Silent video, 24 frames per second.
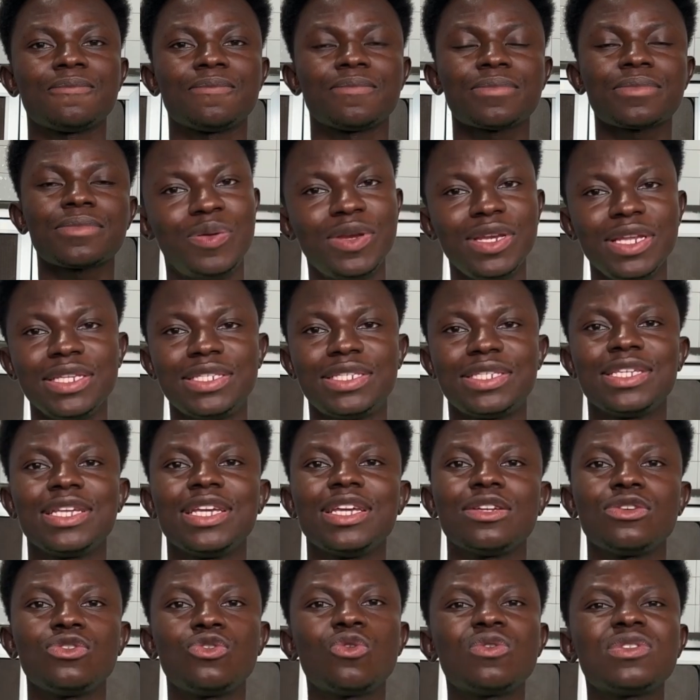Please
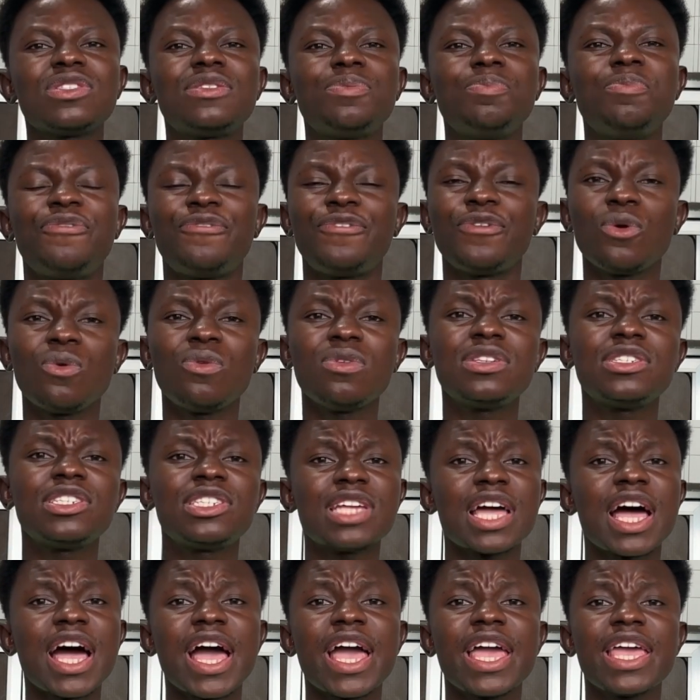don't feel
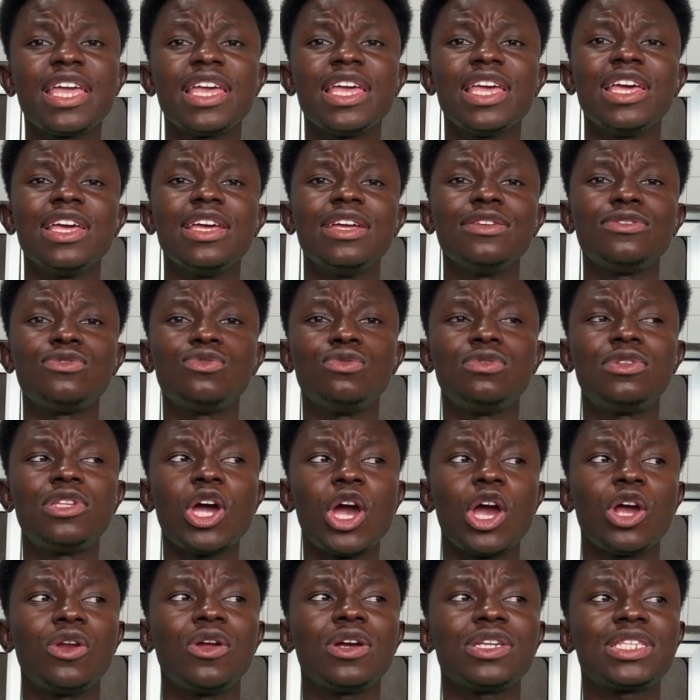shy to tell
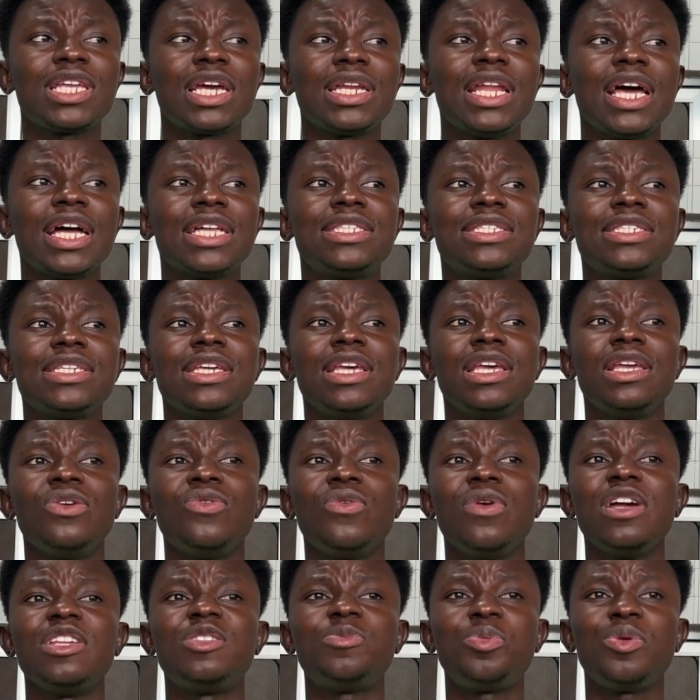a doctor that you
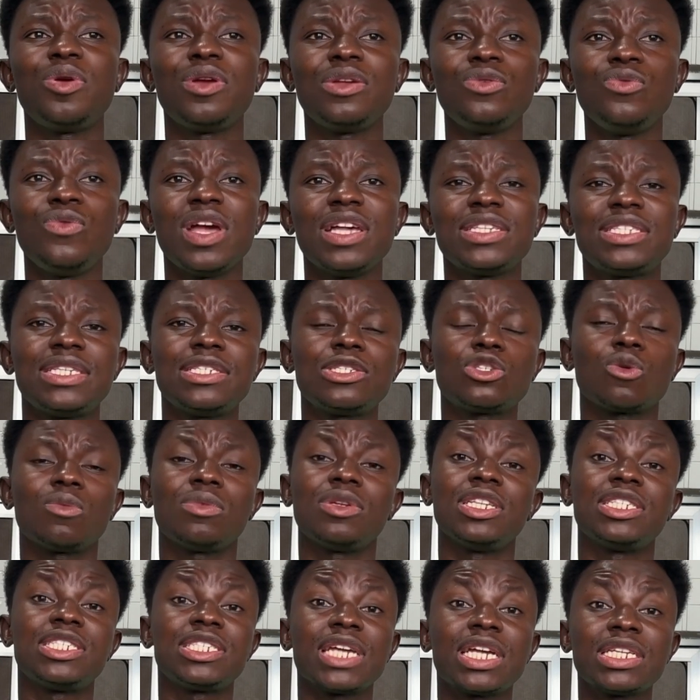are seeing some
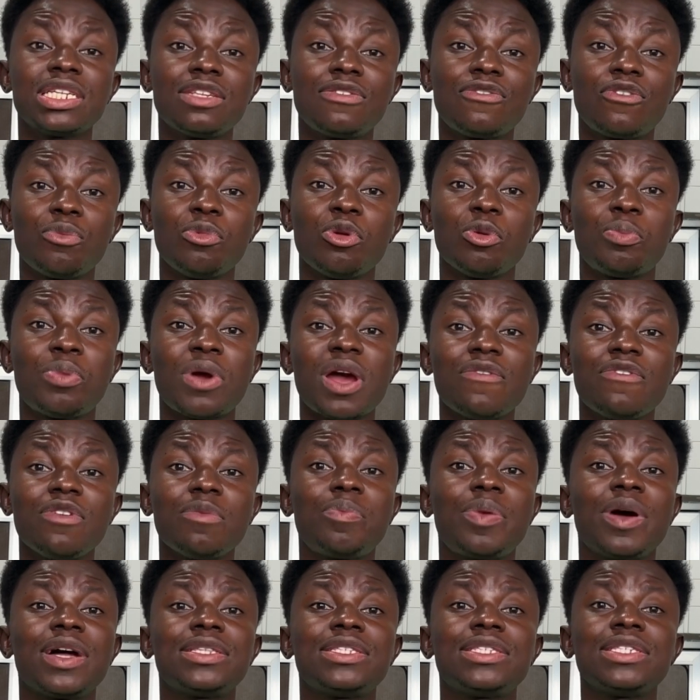discharges from your private
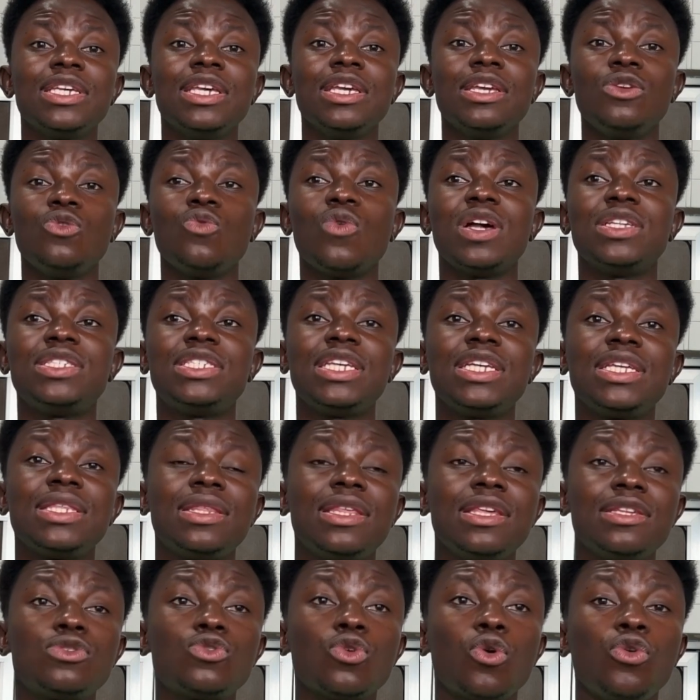parts, you are seeing
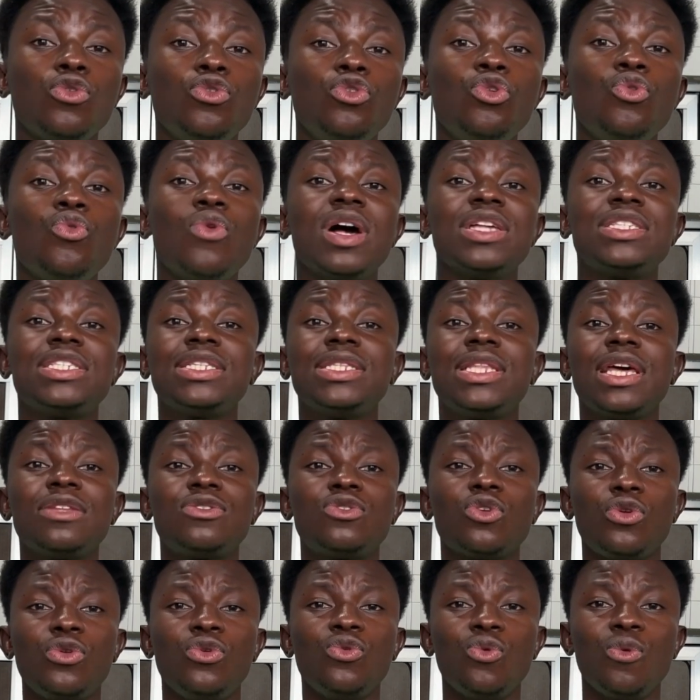this on you are seeing that
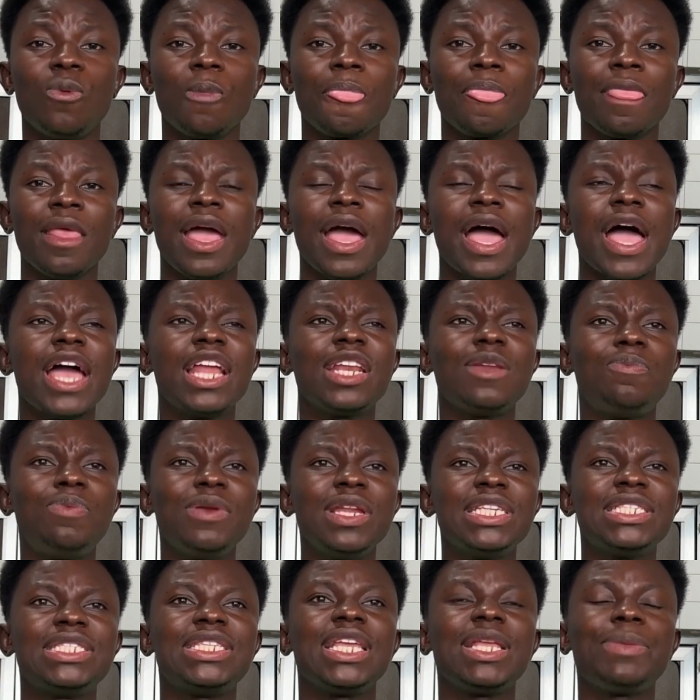on you. And
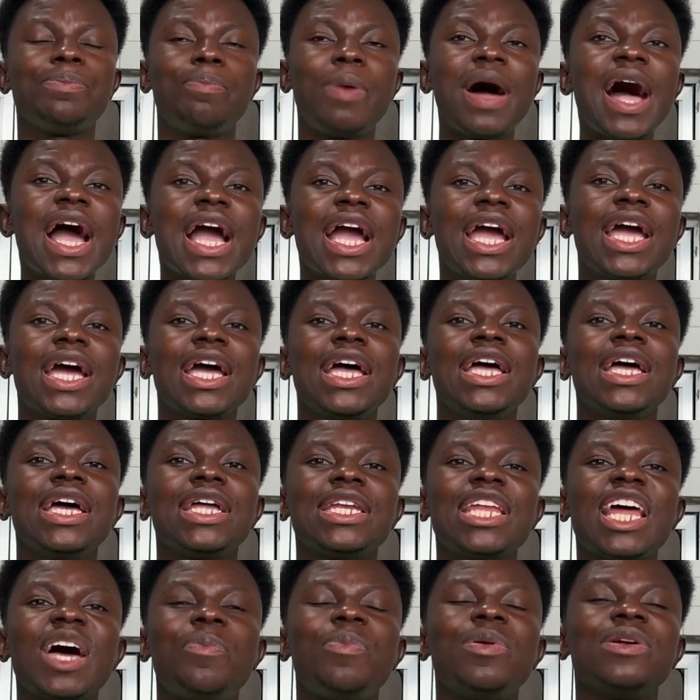please debunk
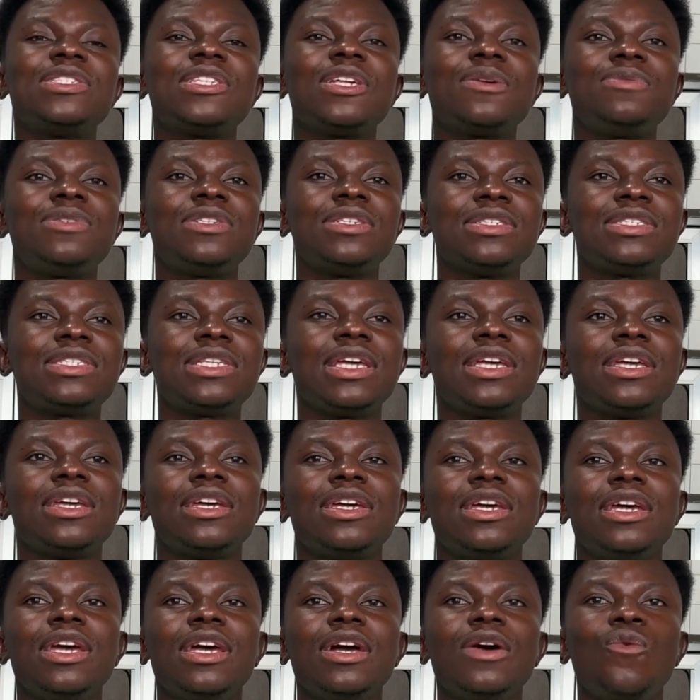that perception. Say
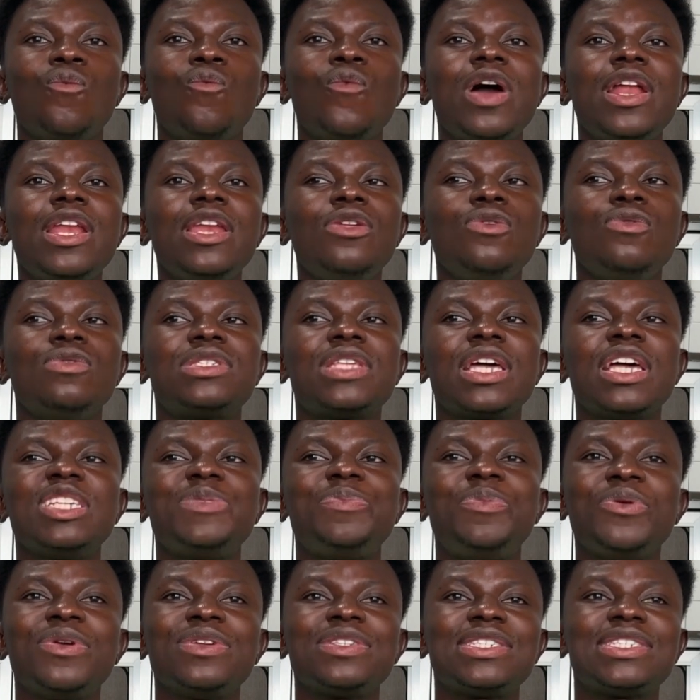when you start
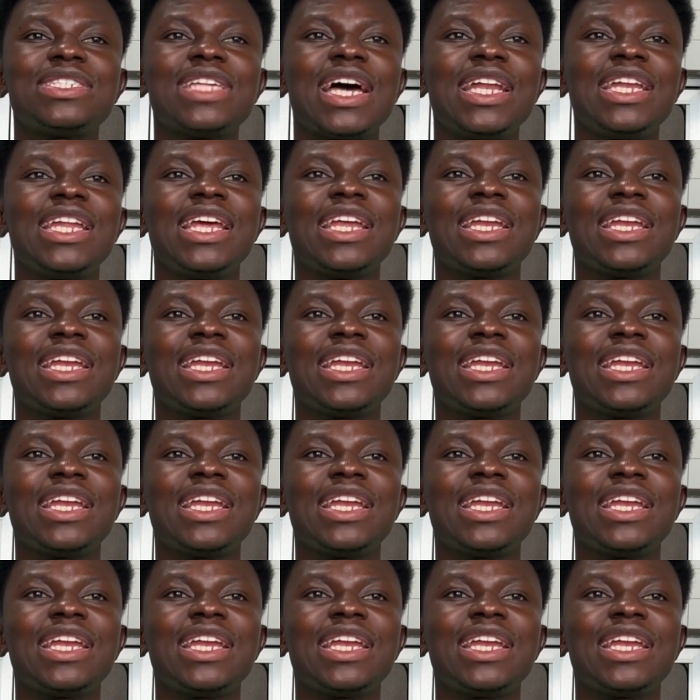experiencing that